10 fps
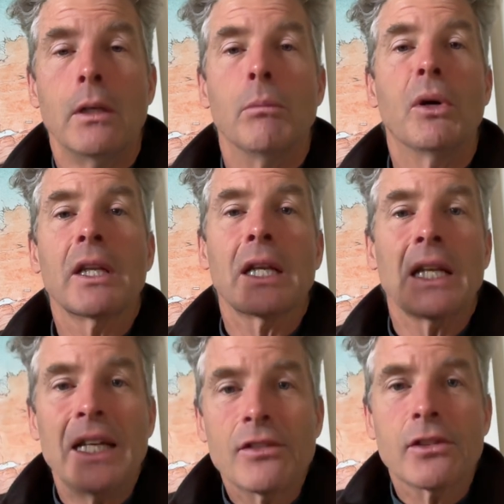But
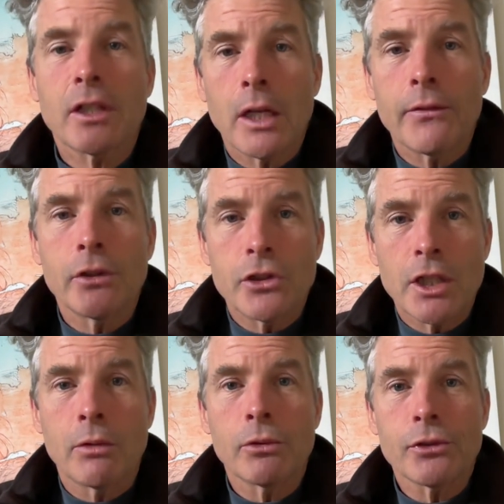unless the Governor
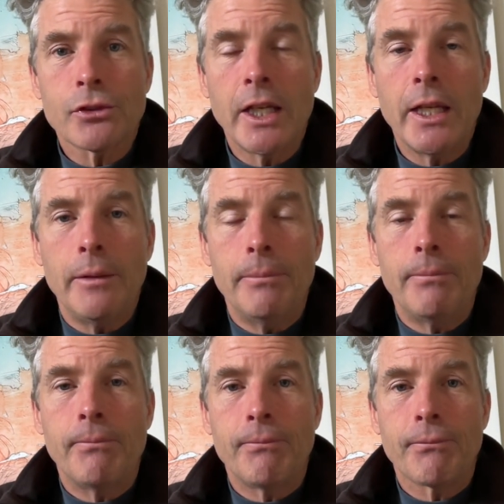General said,
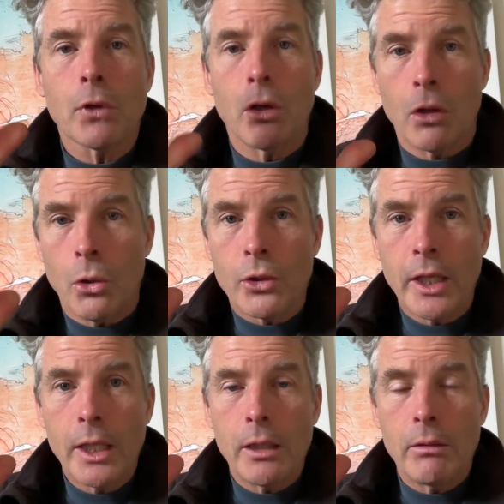
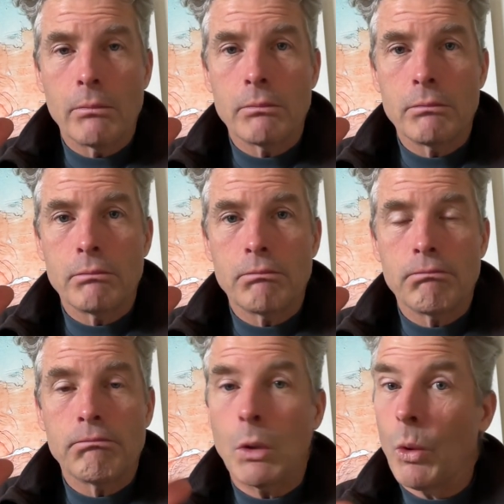okay,
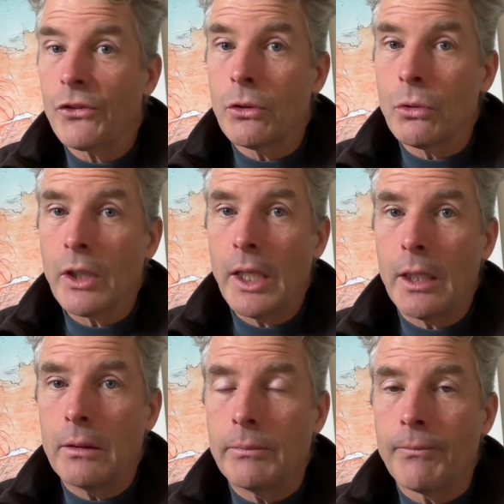it wasn't
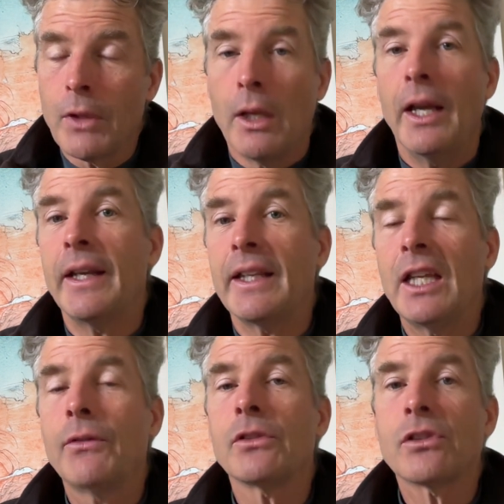okay. And
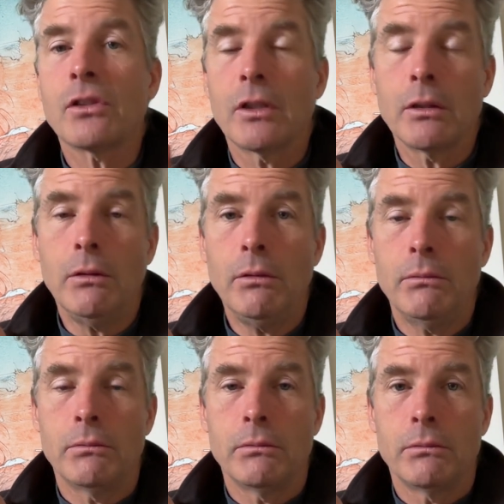even still,
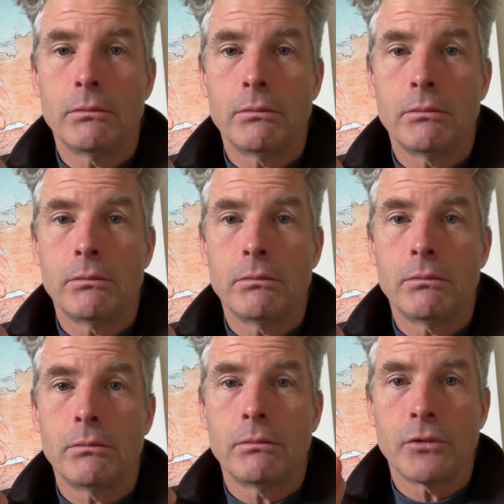
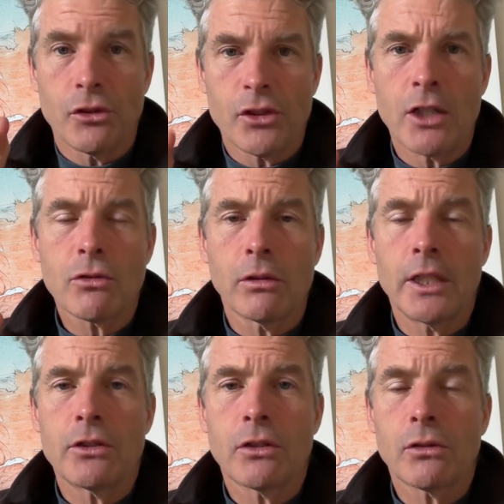the central
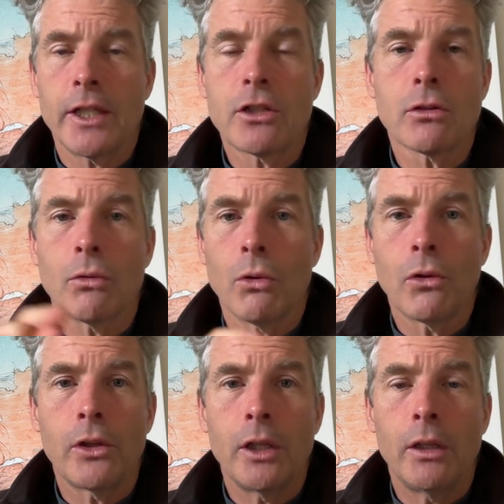legislature or
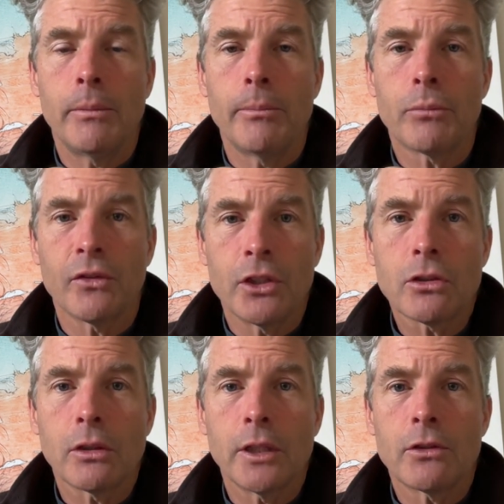the
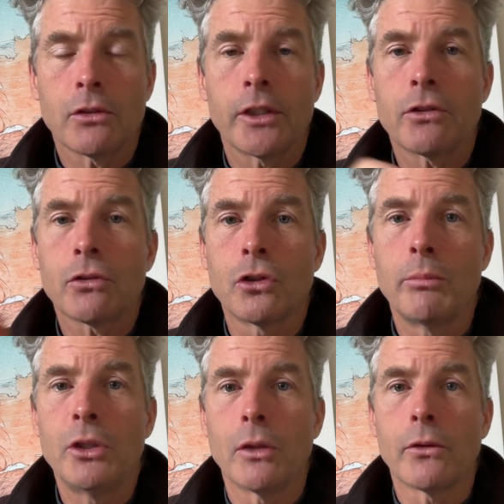provincial legislatures could
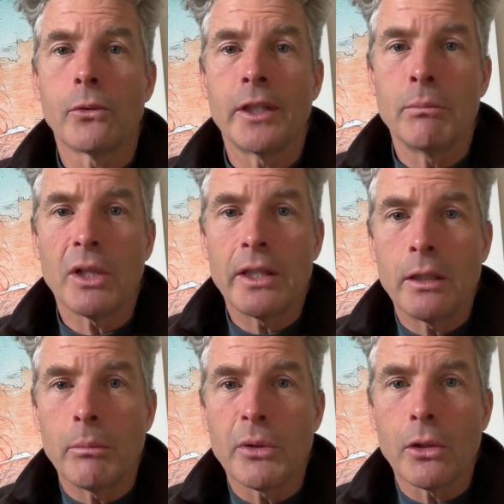be overridden by
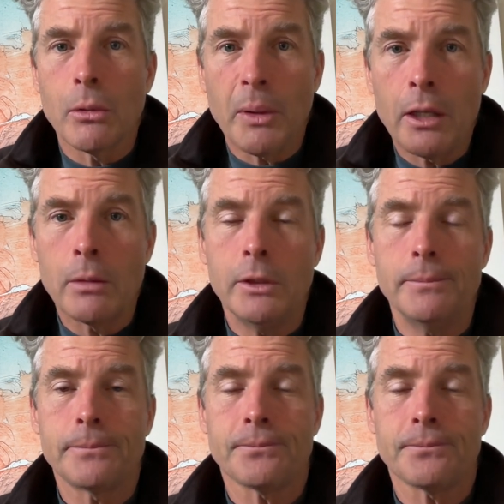the Imperial Parliament